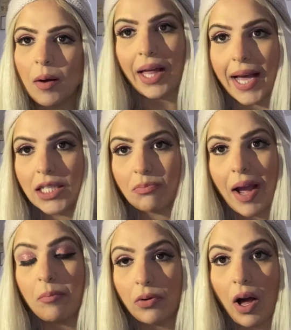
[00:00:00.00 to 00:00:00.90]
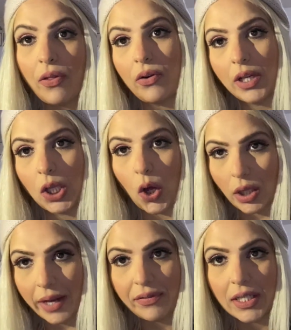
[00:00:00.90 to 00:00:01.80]
Guys, uh, my brother-in-law
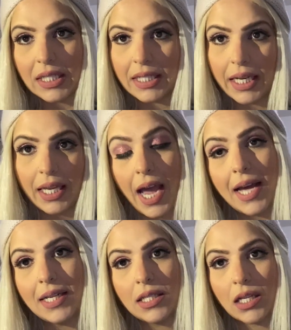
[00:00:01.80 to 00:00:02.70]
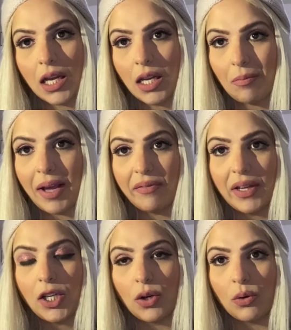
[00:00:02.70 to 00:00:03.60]
left his cigarettes in my
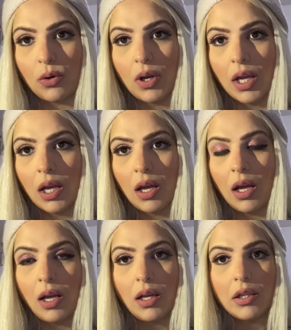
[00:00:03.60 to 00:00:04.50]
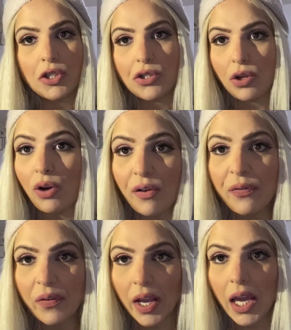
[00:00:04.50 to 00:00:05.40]
video.
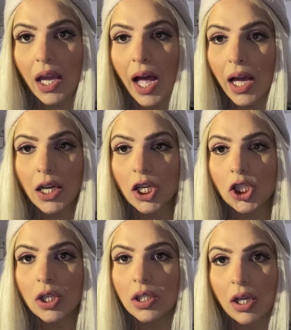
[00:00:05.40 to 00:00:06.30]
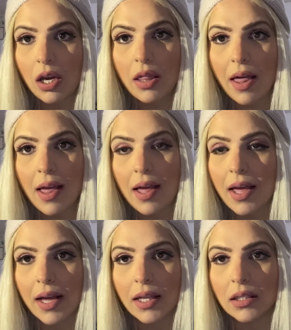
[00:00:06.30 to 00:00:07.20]
Sufi, how could you do
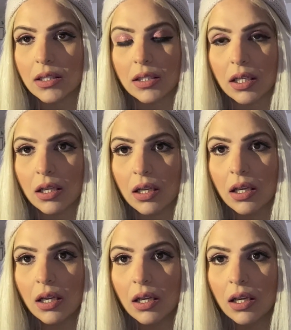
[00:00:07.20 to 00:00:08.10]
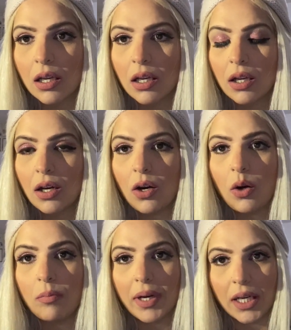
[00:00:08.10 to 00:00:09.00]
that?
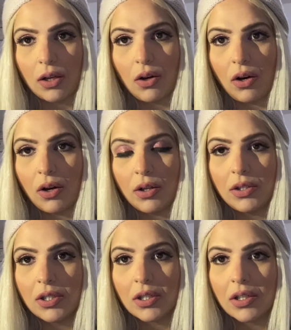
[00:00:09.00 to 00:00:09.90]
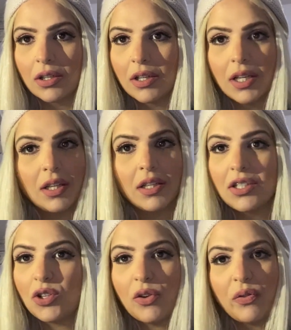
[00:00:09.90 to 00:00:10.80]
Oh my God.
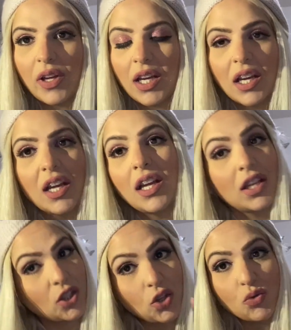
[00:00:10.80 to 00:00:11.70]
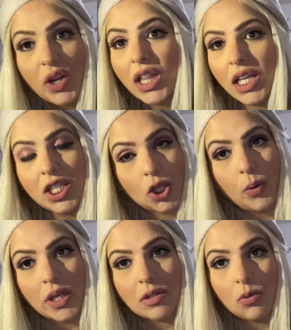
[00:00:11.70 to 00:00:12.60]
Sufi, you really need to
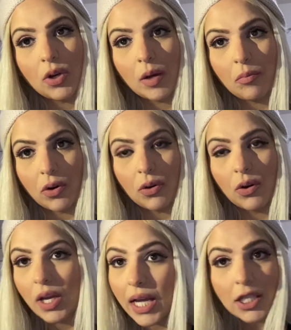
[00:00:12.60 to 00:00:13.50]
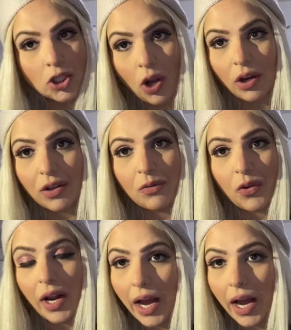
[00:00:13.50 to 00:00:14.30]
quit smoking, bro. It's not good for your